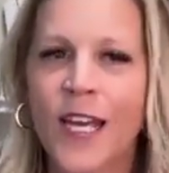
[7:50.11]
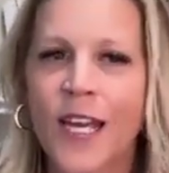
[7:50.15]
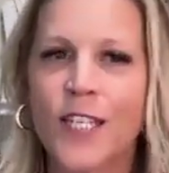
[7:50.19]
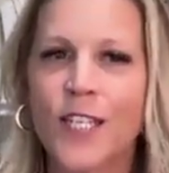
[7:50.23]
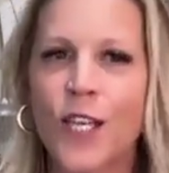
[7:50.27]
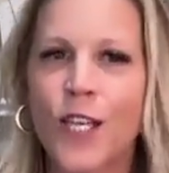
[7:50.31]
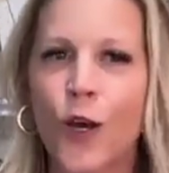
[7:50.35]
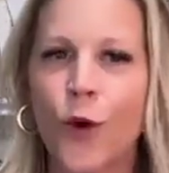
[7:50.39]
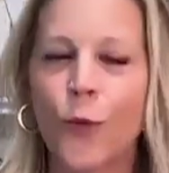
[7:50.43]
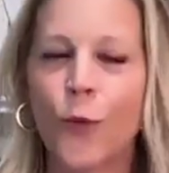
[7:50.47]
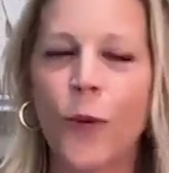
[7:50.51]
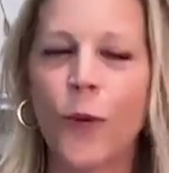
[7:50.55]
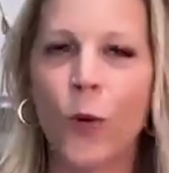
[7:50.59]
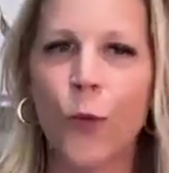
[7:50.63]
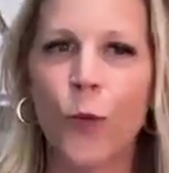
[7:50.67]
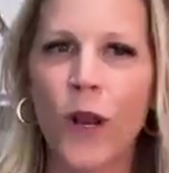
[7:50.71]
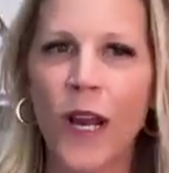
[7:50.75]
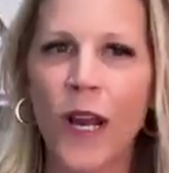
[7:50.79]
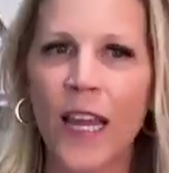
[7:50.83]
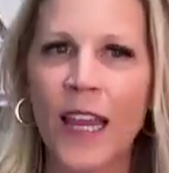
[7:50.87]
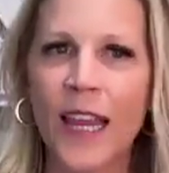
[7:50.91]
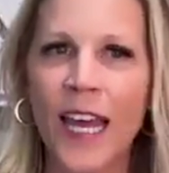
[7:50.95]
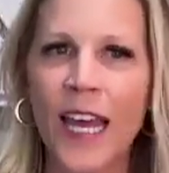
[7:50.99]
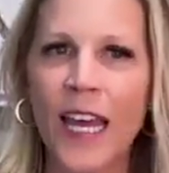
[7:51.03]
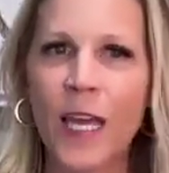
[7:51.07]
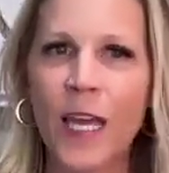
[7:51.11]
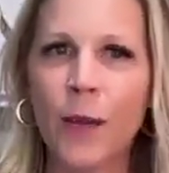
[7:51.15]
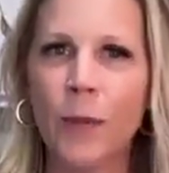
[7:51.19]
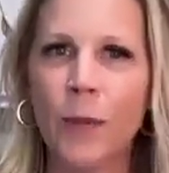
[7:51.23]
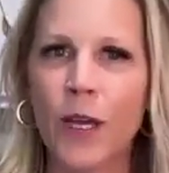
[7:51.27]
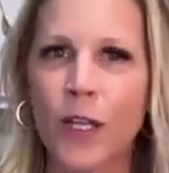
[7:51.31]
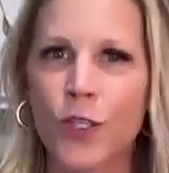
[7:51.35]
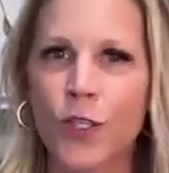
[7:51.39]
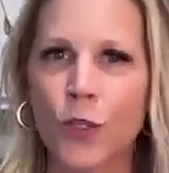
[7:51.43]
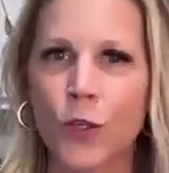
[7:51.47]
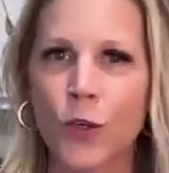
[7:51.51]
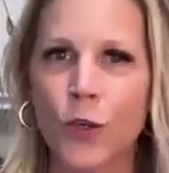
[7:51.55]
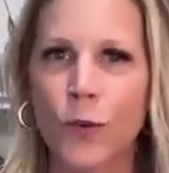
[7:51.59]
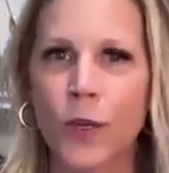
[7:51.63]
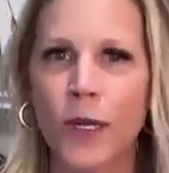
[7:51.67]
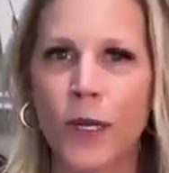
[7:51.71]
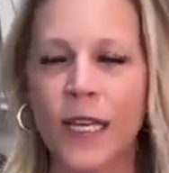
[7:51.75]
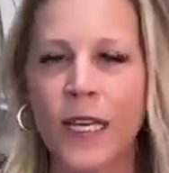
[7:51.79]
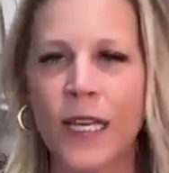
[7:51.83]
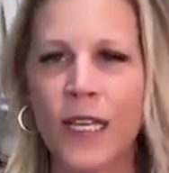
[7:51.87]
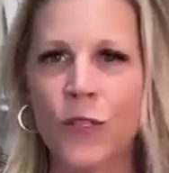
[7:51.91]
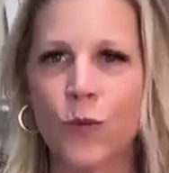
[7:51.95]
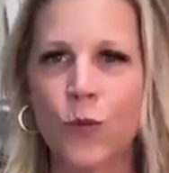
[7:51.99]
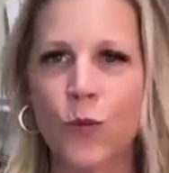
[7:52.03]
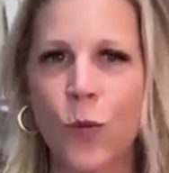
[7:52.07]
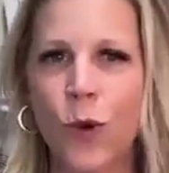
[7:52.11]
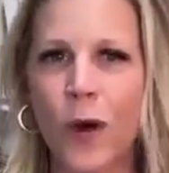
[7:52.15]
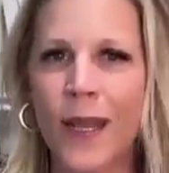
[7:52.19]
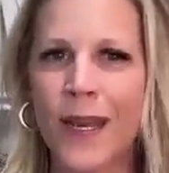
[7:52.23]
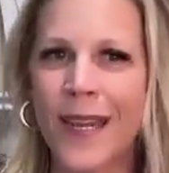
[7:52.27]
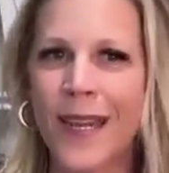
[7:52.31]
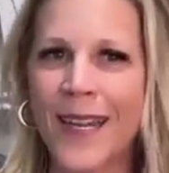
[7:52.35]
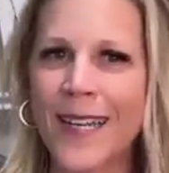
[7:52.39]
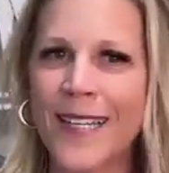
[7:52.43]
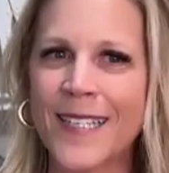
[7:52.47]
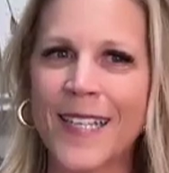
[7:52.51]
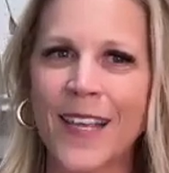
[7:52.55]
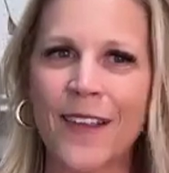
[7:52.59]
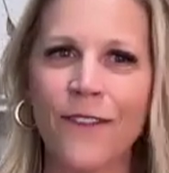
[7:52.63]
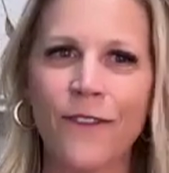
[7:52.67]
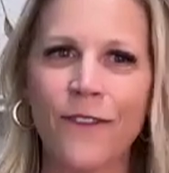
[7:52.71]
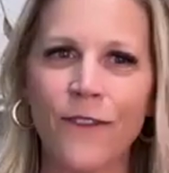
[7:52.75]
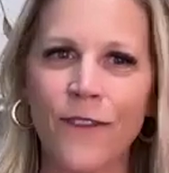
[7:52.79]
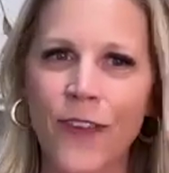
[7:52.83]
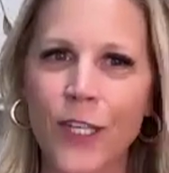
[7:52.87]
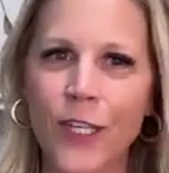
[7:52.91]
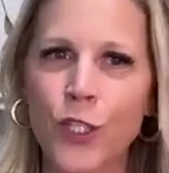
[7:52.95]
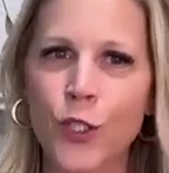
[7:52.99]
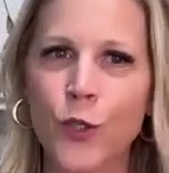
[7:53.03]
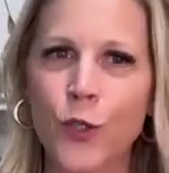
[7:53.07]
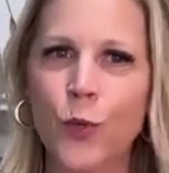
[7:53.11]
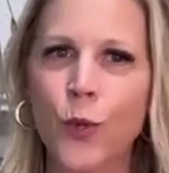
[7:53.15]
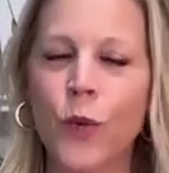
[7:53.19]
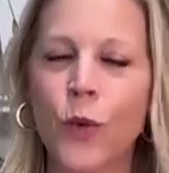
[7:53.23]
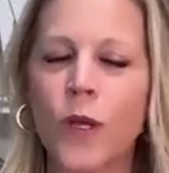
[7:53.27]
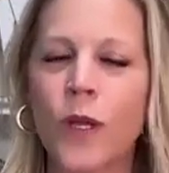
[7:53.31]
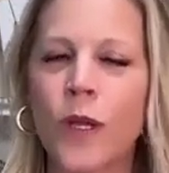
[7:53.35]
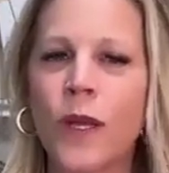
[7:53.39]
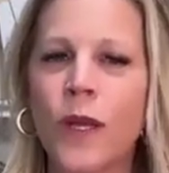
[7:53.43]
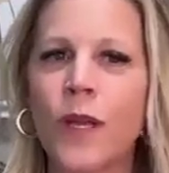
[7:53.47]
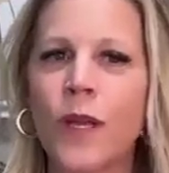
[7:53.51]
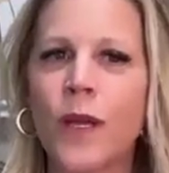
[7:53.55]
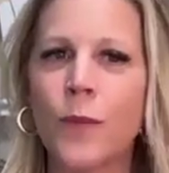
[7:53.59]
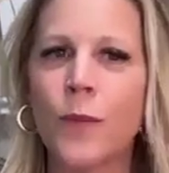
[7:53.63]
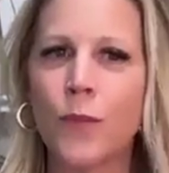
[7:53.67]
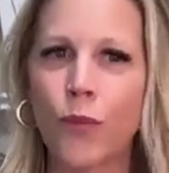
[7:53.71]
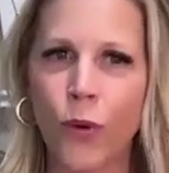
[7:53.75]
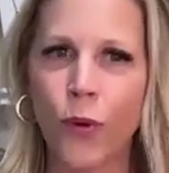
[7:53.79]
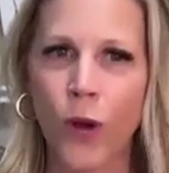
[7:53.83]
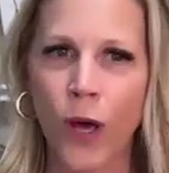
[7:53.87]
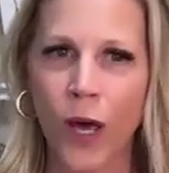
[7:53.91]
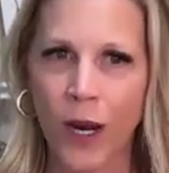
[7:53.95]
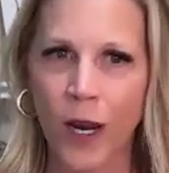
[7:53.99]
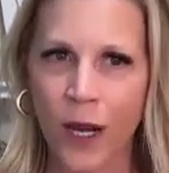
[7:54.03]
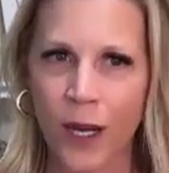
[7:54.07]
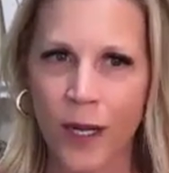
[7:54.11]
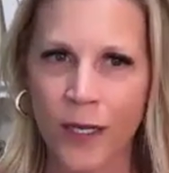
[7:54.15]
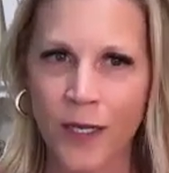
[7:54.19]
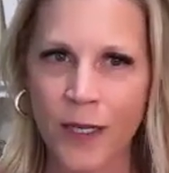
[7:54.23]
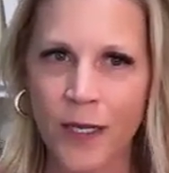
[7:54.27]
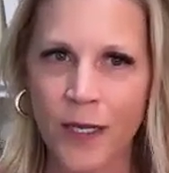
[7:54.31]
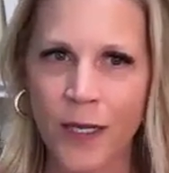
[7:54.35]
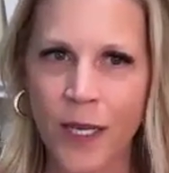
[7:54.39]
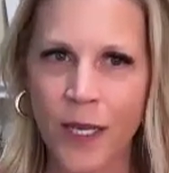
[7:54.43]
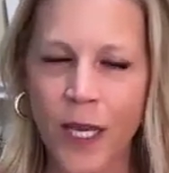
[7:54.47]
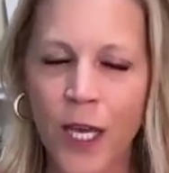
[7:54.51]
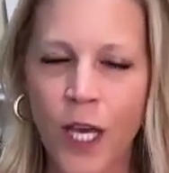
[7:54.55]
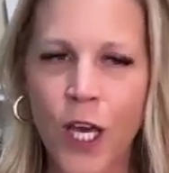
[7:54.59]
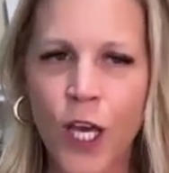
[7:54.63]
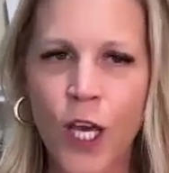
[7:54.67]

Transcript: So, but what I like about jewelry is, one, it is a visual product.